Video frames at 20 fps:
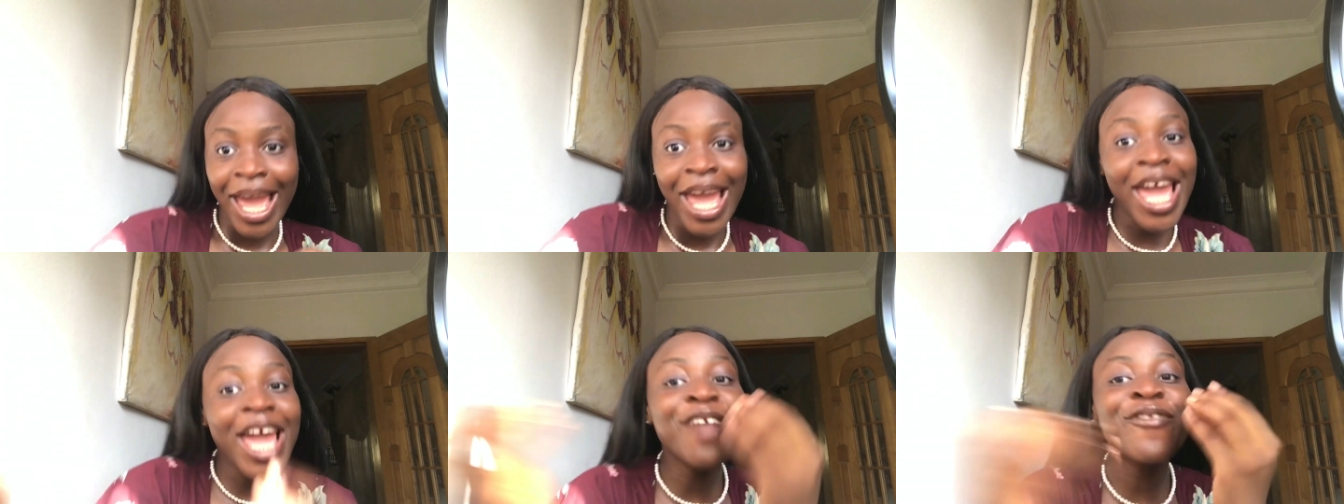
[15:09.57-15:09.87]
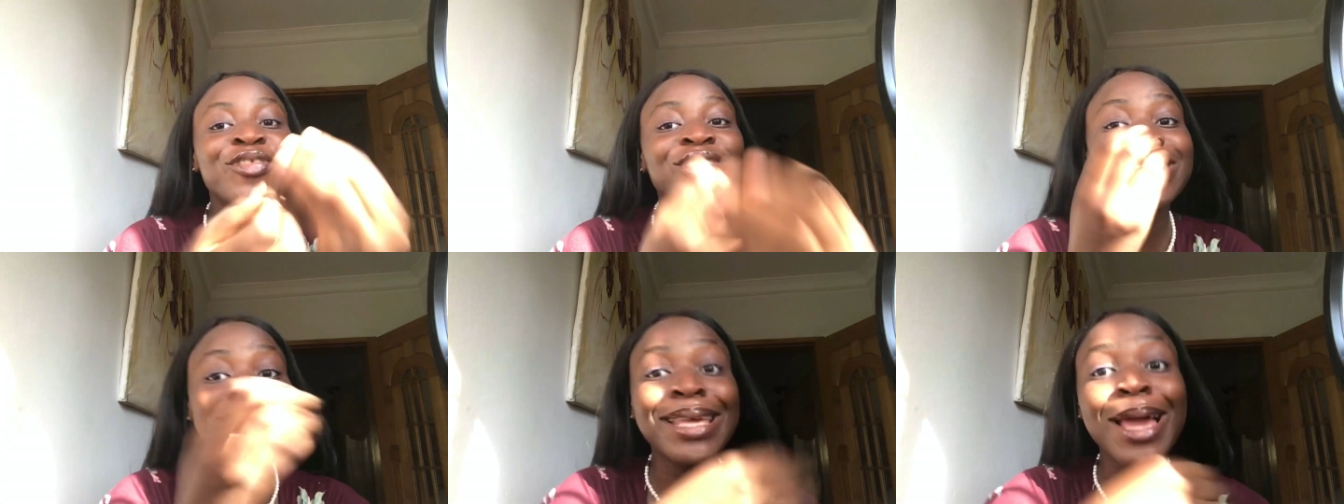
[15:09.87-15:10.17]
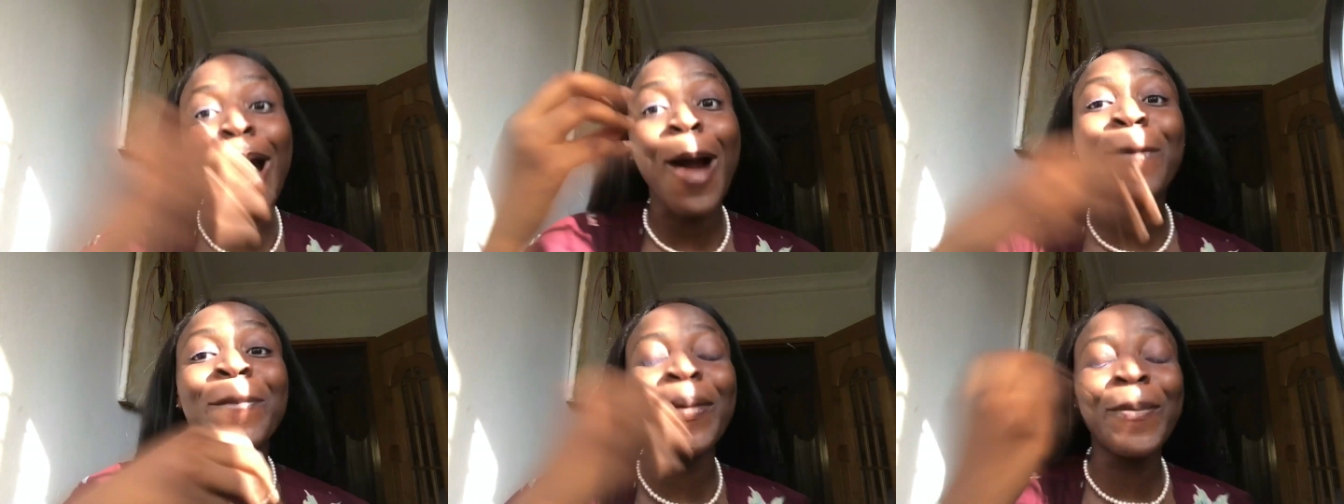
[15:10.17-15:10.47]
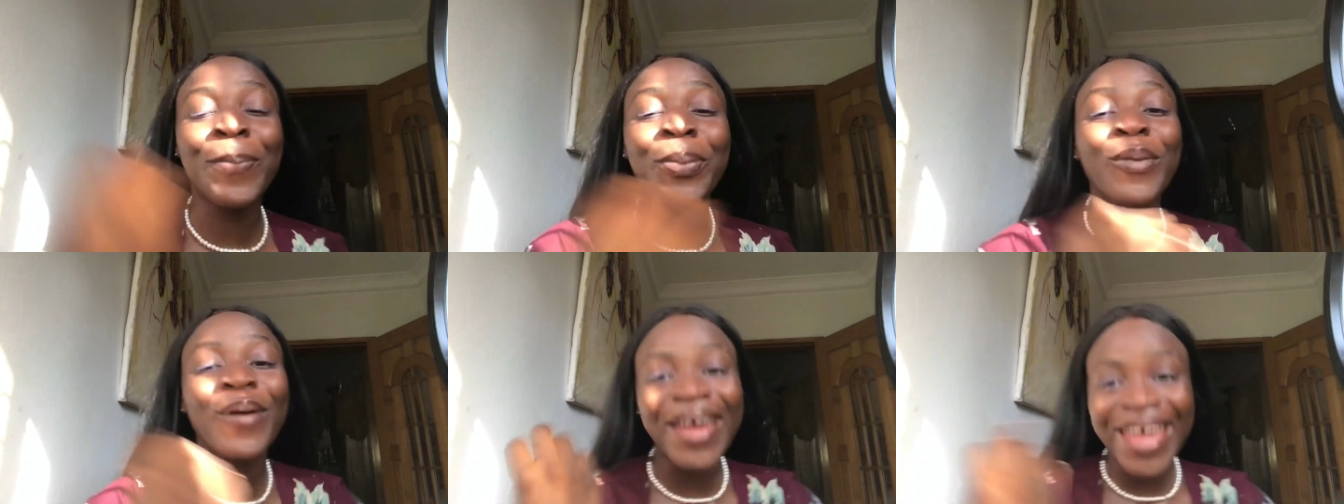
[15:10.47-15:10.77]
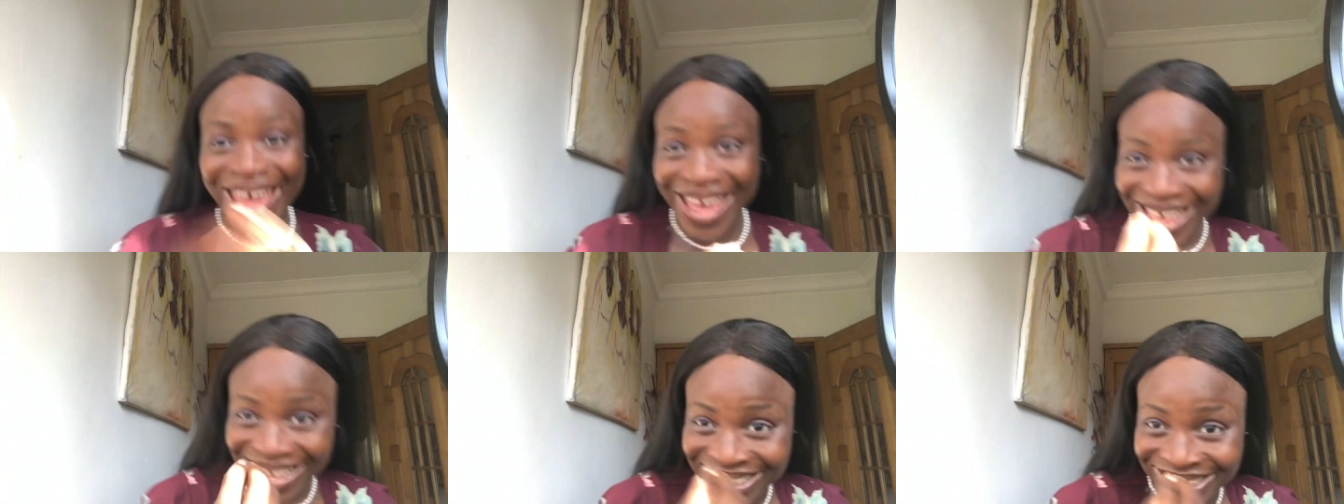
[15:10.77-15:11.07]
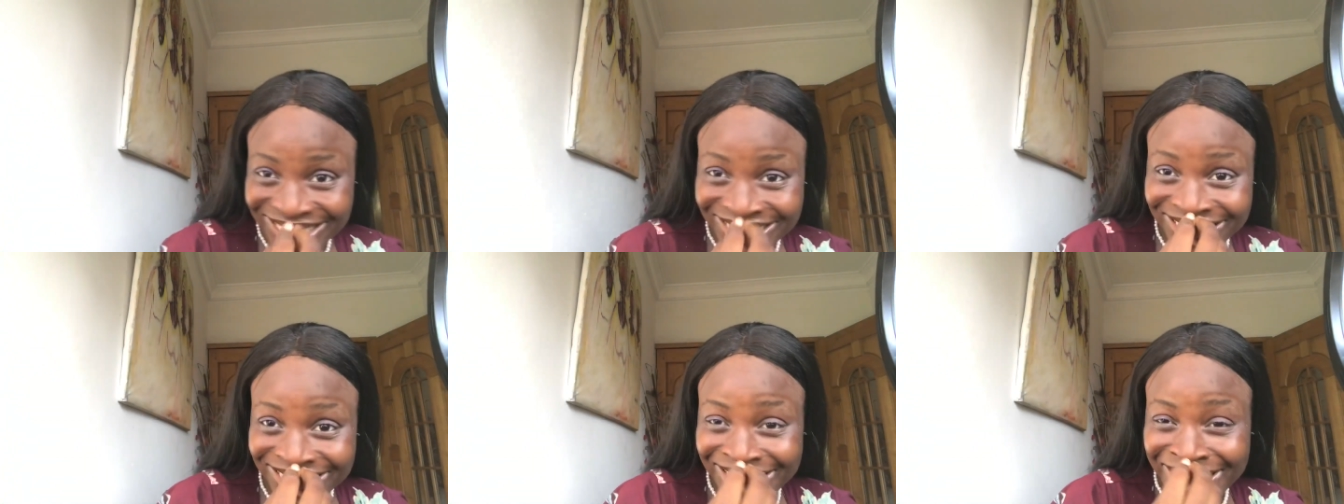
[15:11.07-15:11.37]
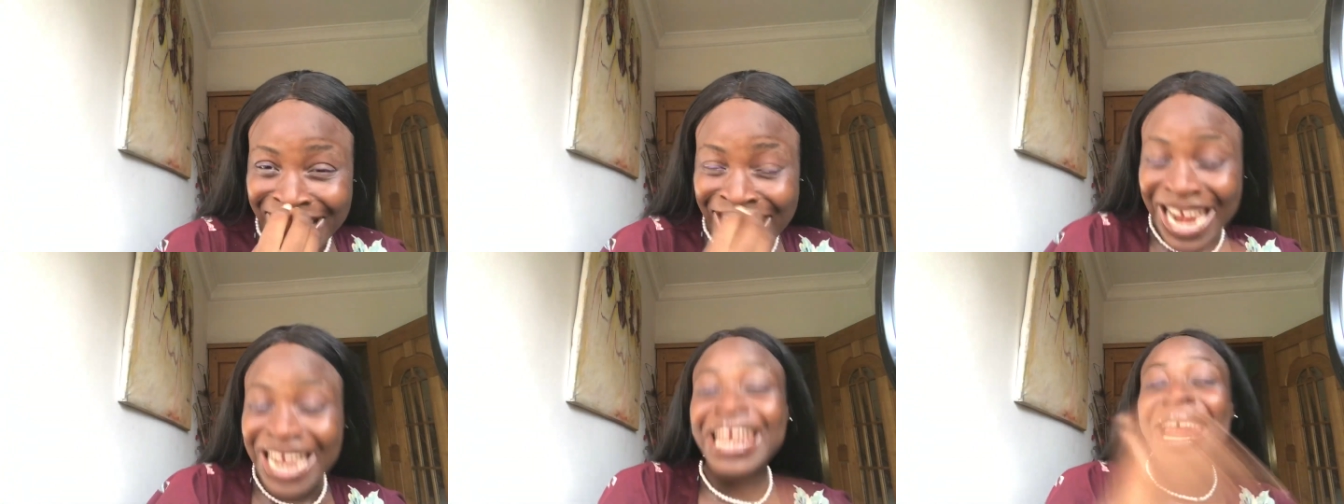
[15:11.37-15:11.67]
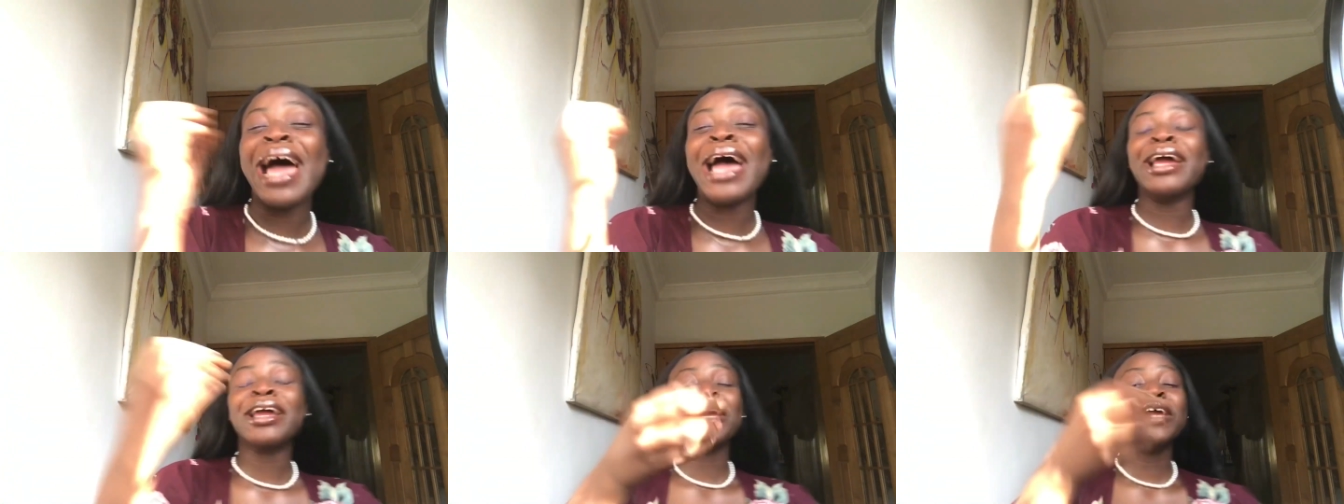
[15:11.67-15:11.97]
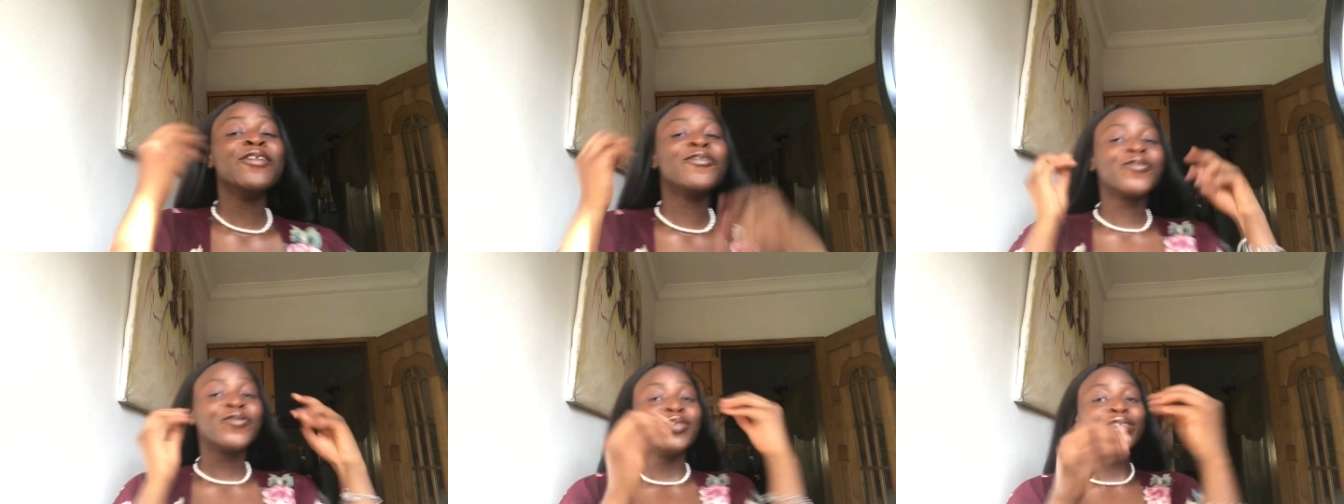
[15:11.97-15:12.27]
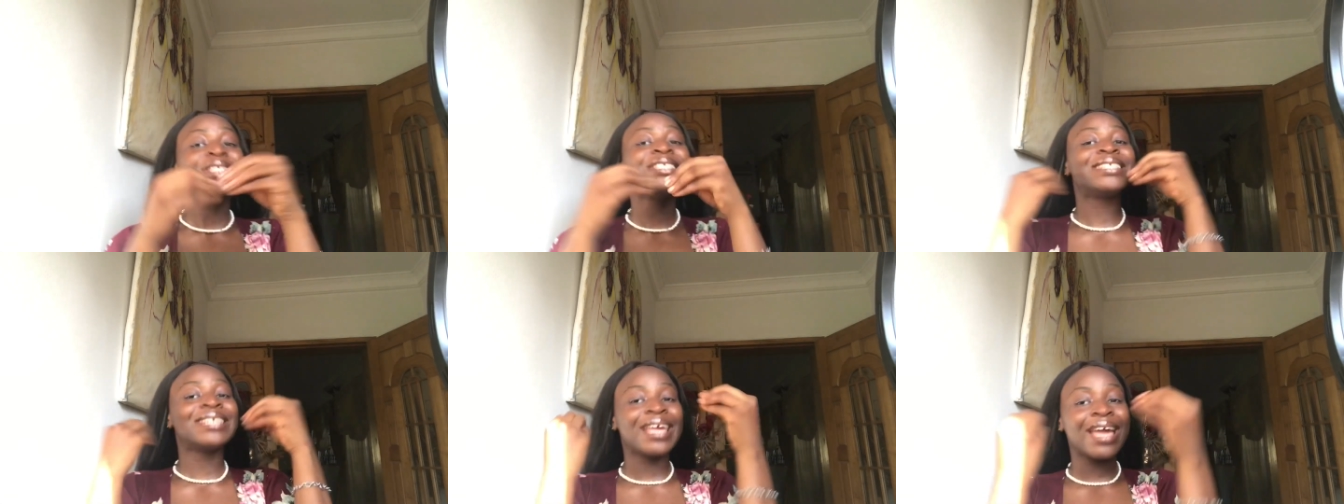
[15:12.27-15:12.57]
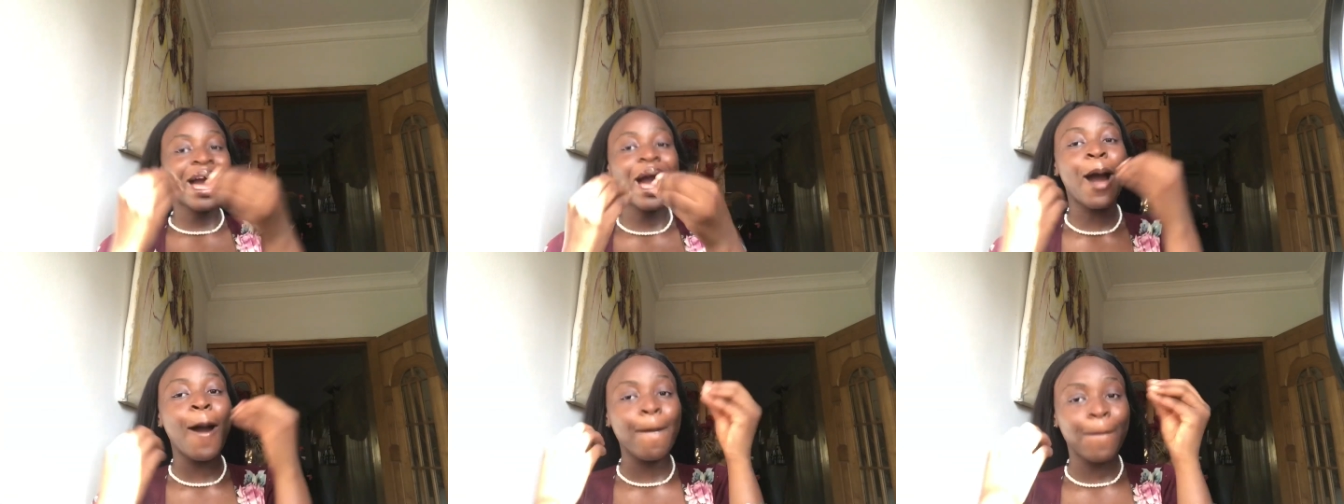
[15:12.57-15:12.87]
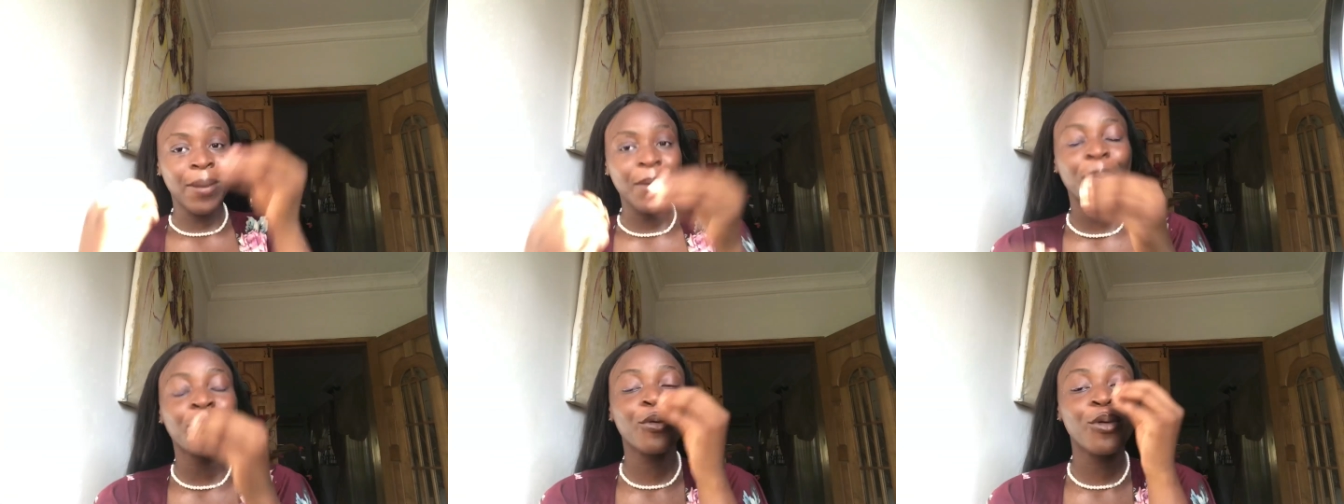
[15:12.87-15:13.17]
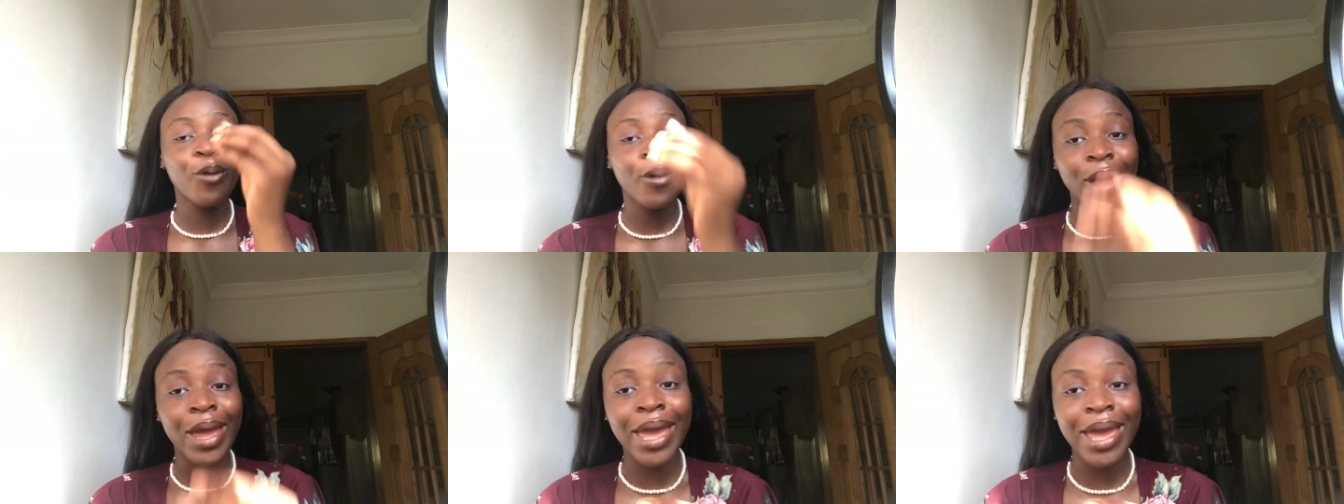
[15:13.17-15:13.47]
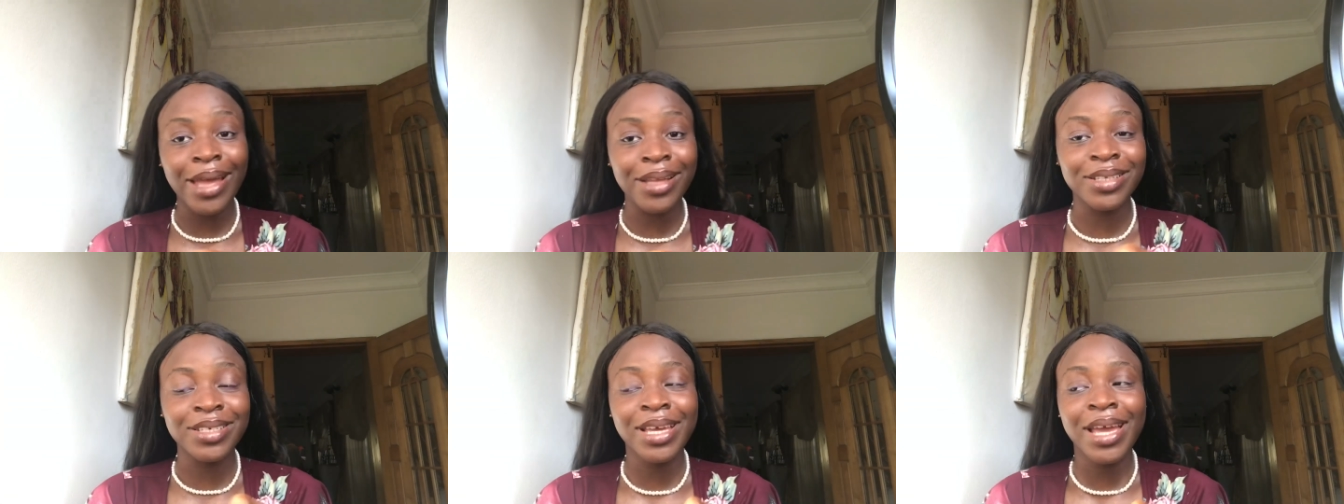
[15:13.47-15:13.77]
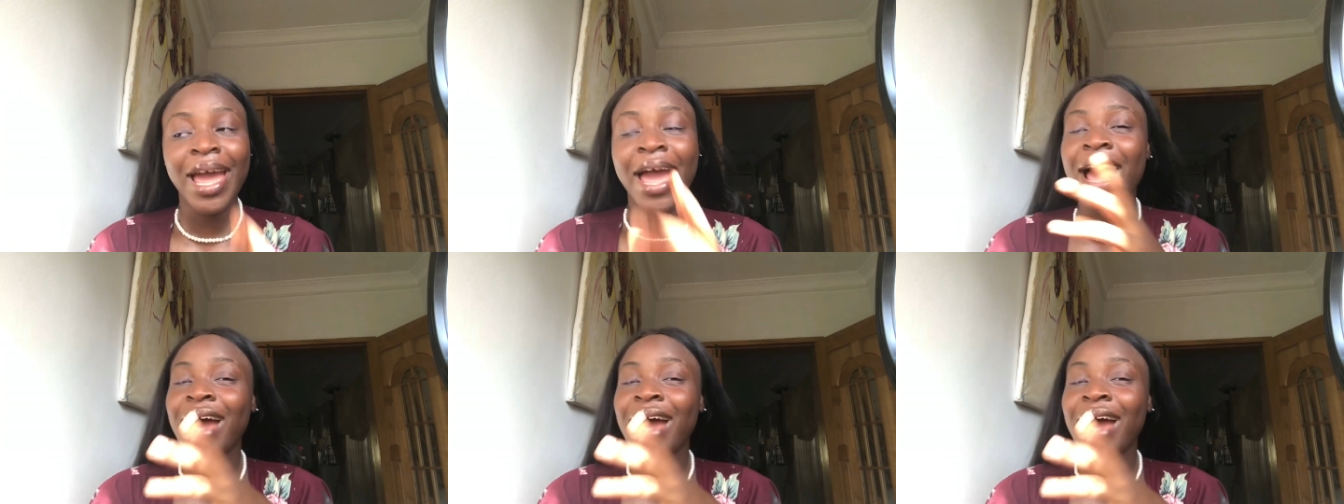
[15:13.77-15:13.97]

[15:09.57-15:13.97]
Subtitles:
if you see how people eat, like if you see how people eat,